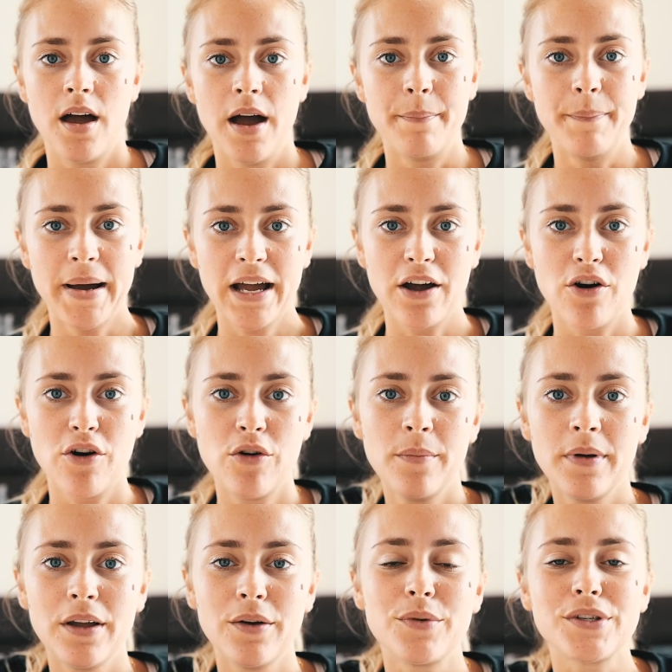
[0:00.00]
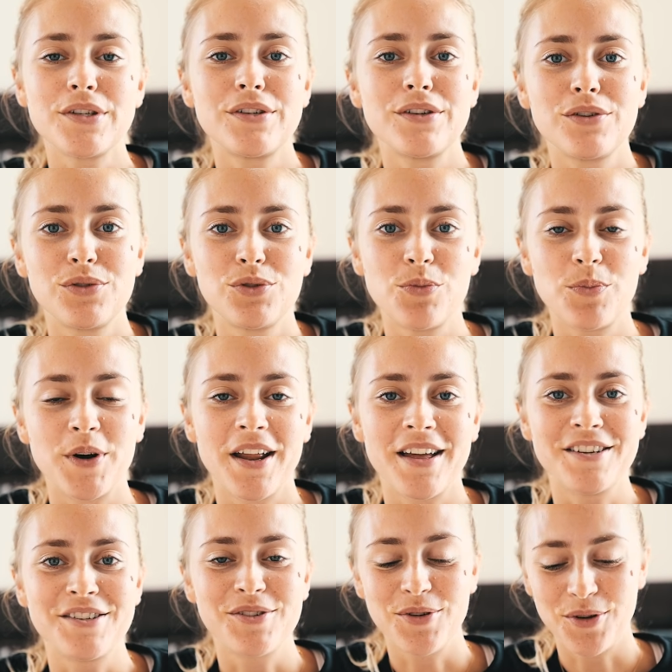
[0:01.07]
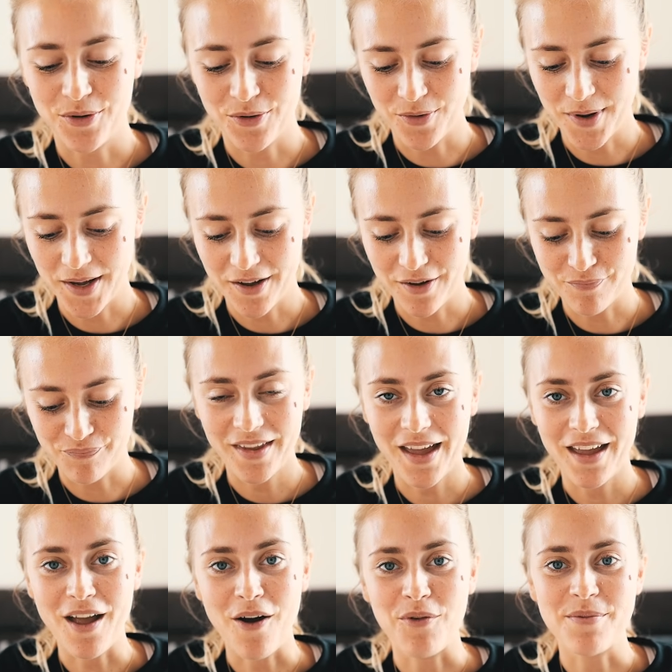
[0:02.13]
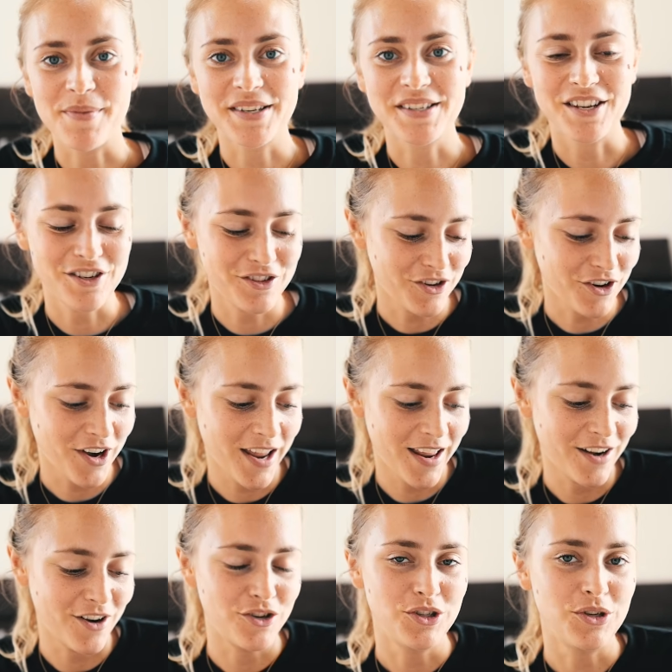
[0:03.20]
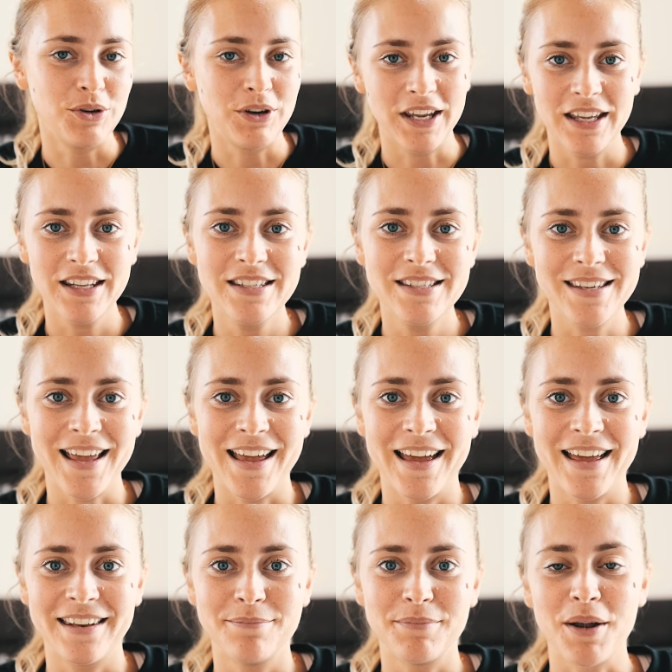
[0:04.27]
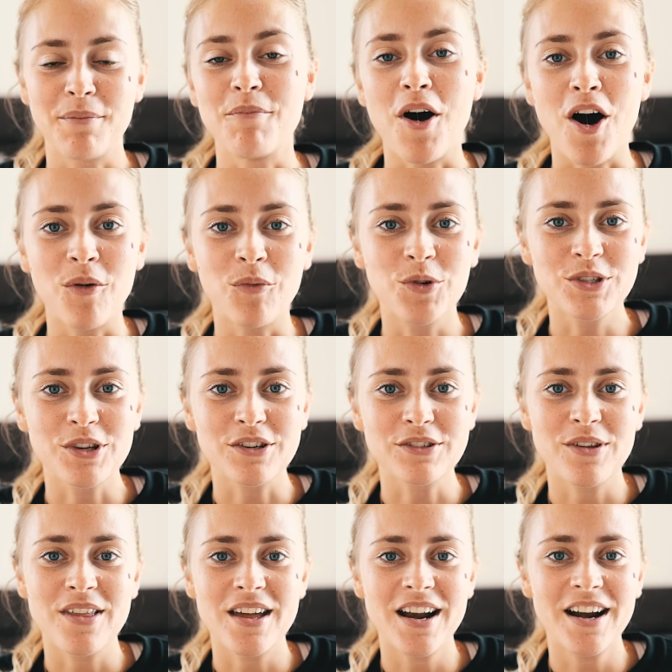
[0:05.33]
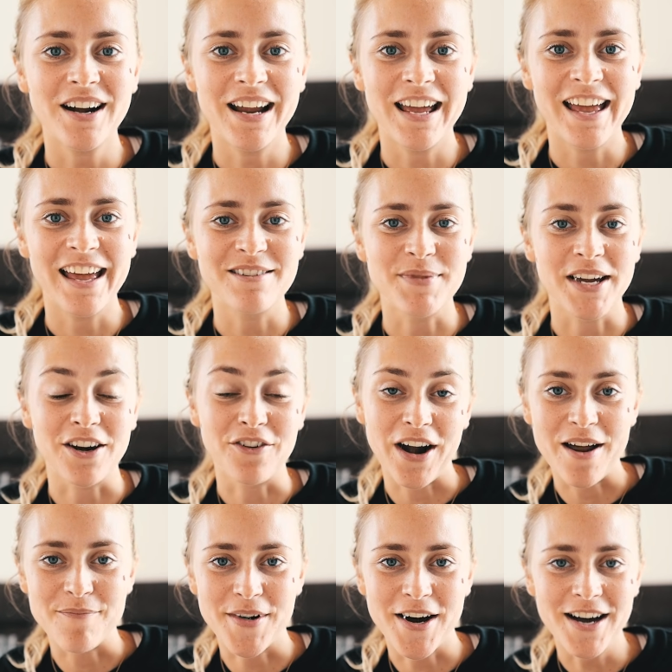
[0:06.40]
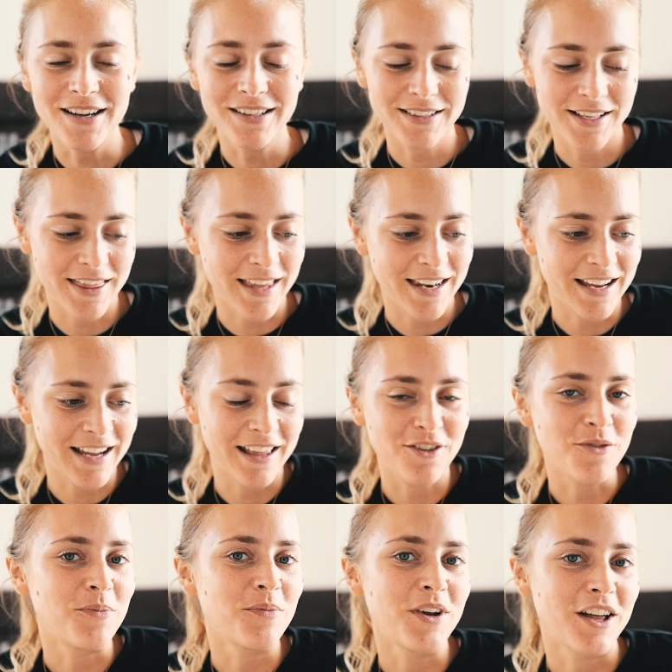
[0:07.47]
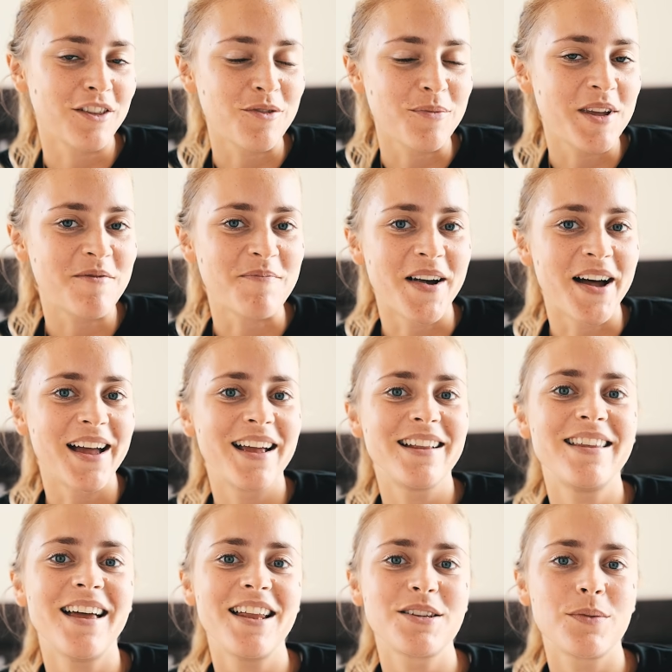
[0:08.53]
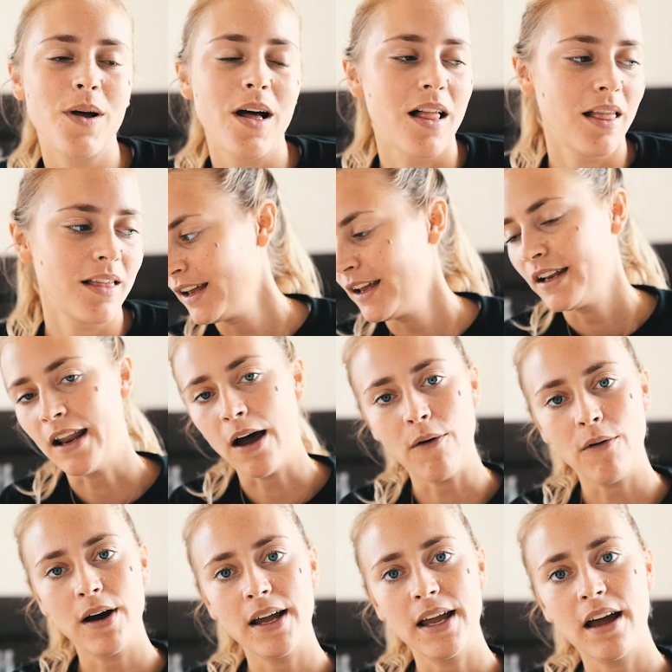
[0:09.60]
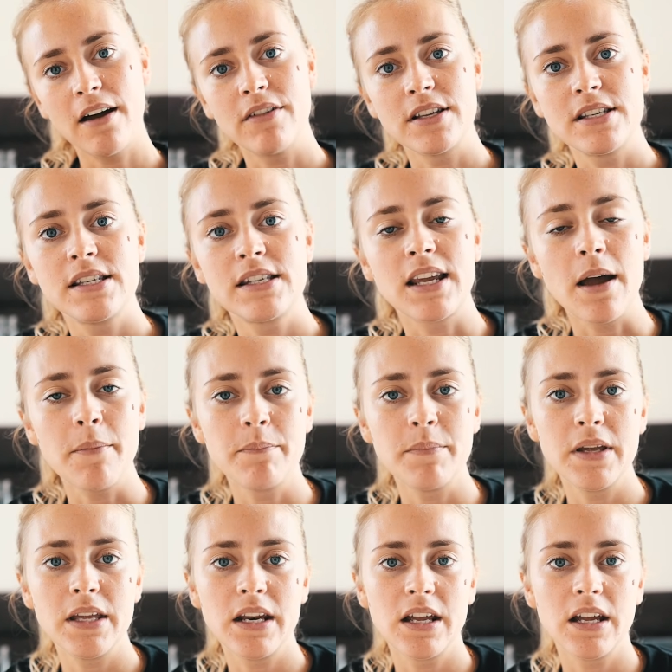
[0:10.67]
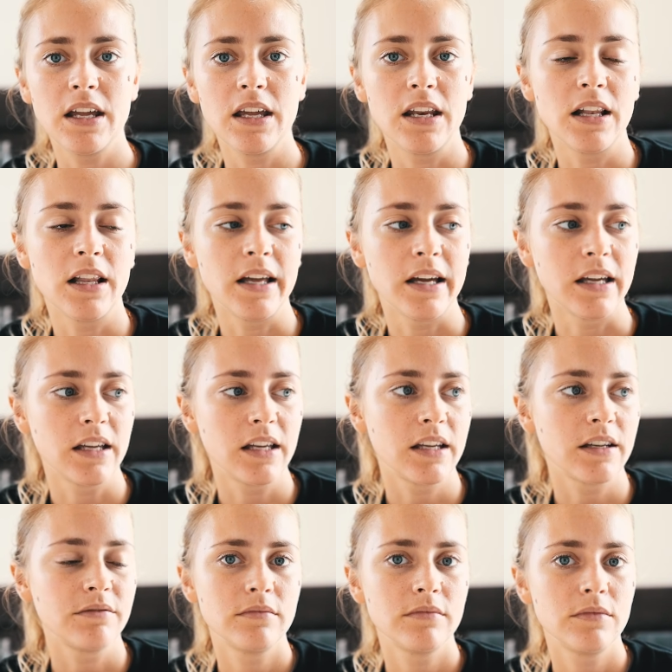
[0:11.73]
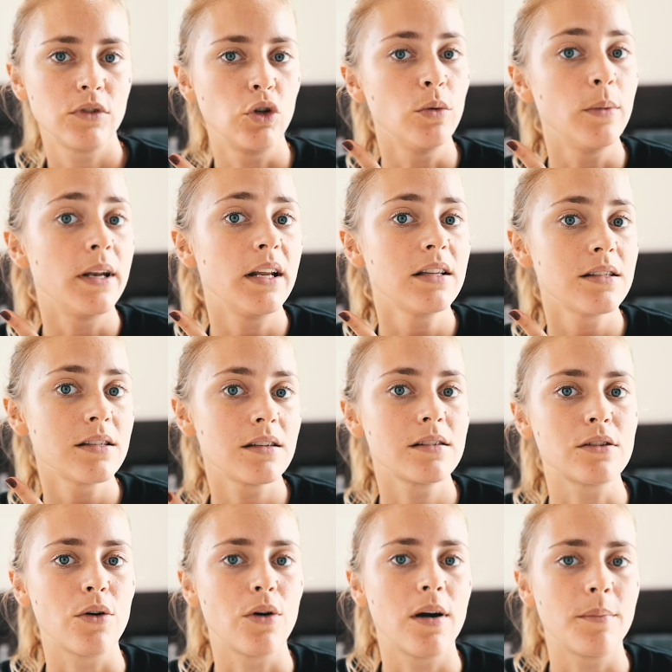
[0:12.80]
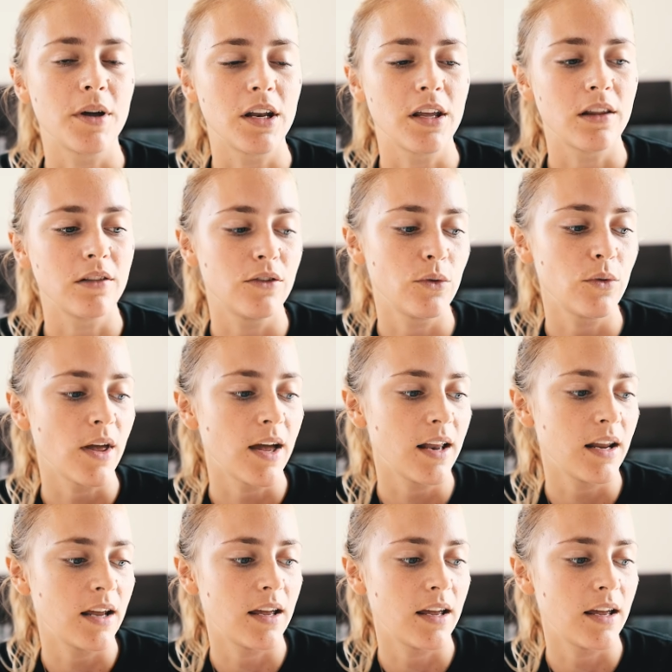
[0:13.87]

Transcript: I'm back home. It was super nice to hang out with my sister and her two kids, and my mom was also there and my grandma, and then I got to meet my dad as well. Now I have a Skype meeting in like 2 minutes, so I'm gonna do that